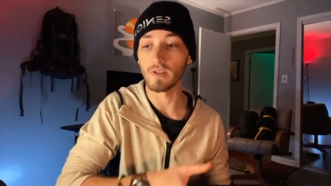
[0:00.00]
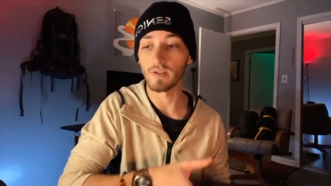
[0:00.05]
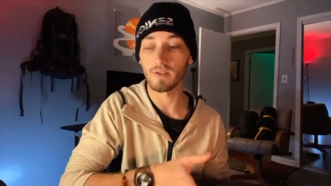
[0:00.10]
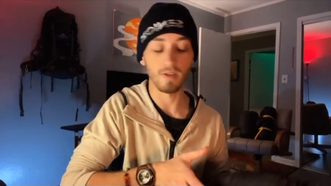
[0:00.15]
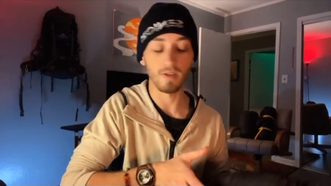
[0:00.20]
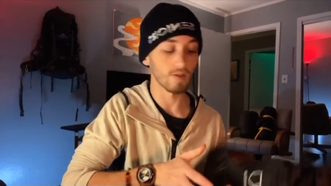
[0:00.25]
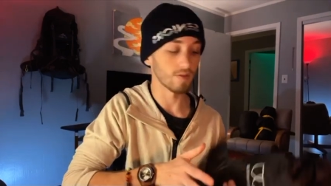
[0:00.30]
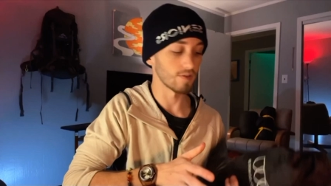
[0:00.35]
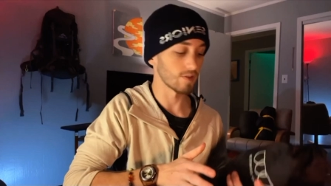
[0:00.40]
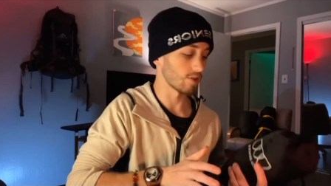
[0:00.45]

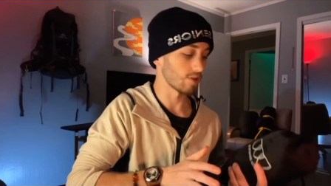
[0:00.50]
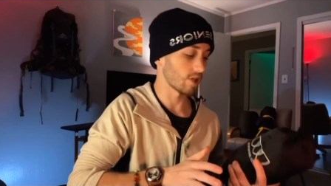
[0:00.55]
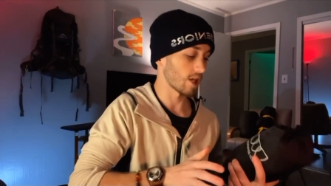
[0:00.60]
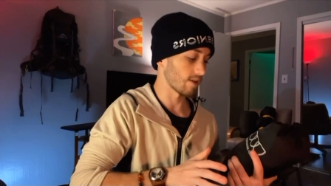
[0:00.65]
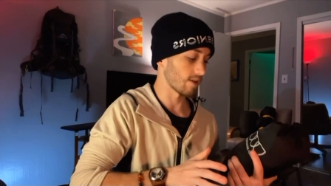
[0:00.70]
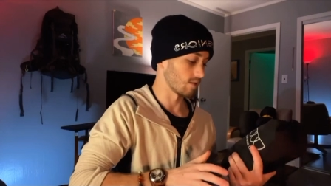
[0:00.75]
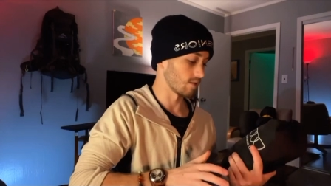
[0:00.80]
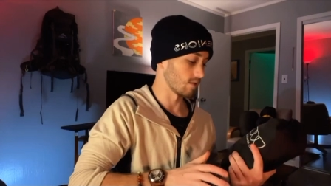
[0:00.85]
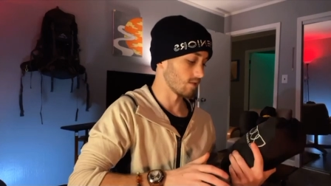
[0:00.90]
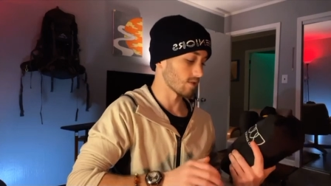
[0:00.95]
So you'd
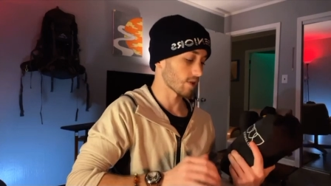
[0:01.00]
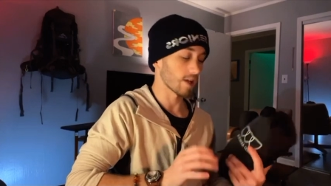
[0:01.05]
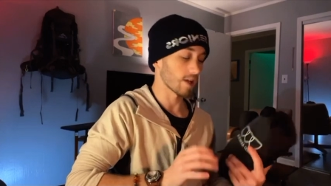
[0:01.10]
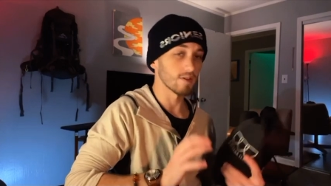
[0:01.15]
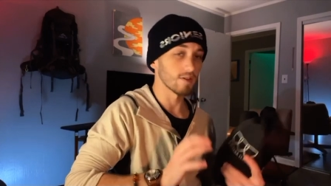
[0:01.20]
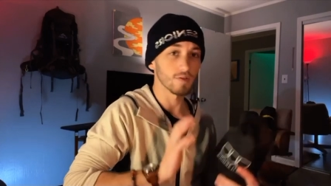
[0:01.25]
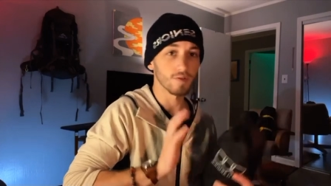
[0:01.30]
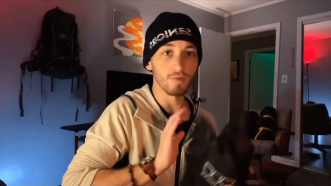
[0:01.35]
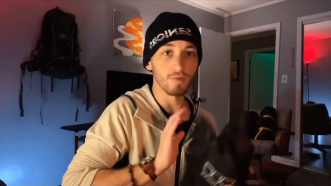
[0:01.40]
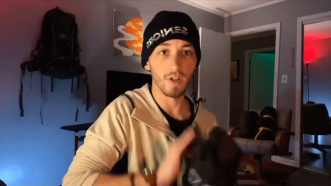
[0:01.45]
have to look
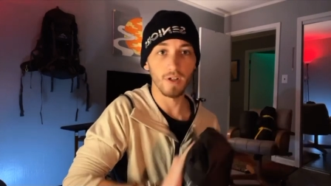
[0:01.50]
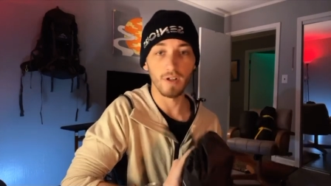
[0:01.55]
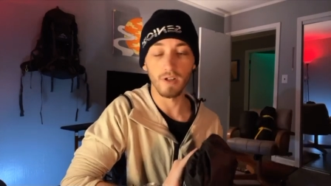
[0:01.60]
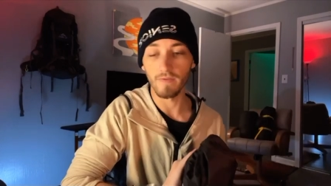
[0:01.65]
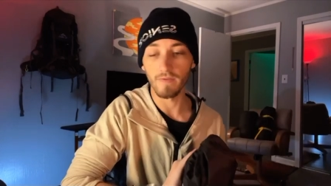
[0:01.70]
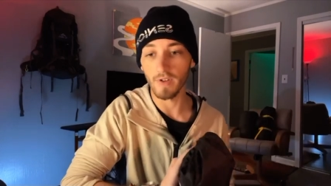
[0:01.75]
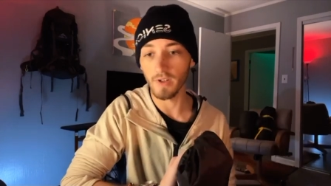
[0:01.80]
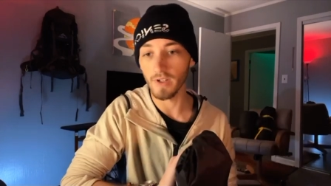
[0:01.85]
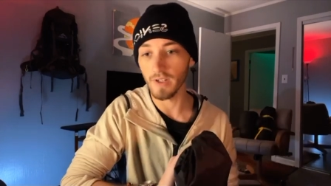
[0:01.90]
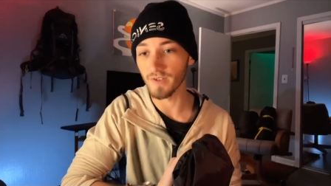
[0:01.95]
elsewhere if
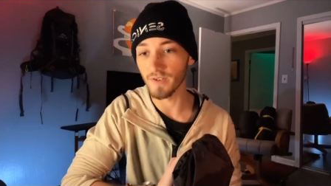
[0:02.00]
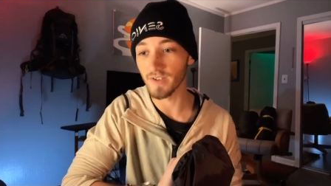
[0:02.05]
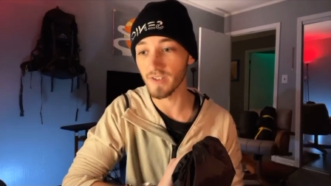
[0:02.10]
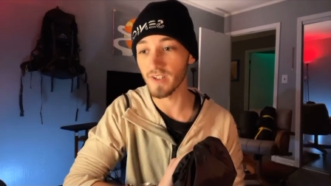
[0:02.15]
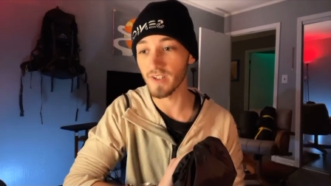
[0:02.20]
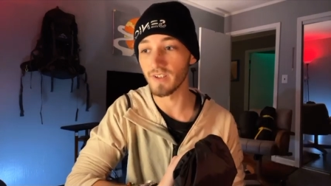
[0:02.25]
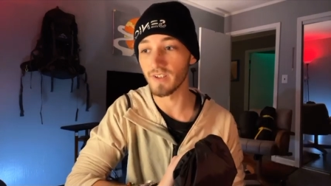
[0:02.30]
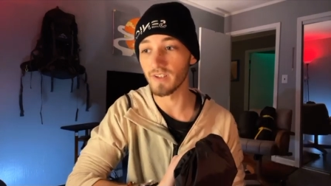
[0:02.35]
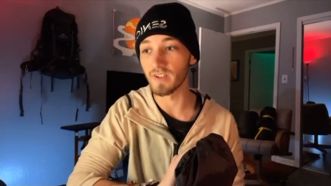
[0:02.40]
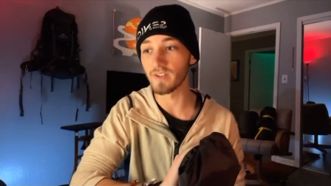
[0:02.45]
you're interested
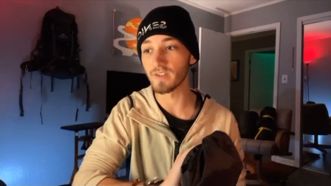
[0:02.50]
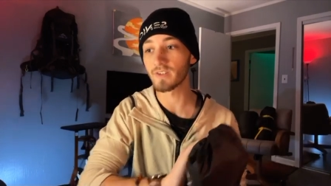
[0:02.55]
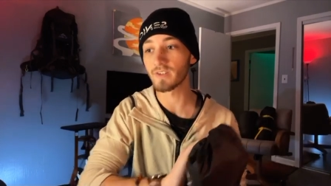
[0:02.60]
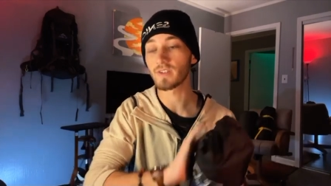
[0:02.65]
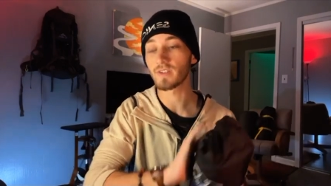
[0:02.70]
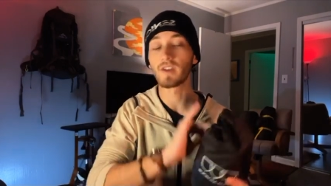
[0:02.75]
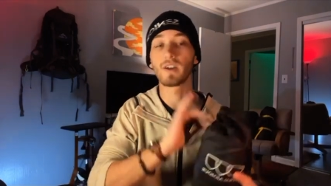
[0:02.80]
in this.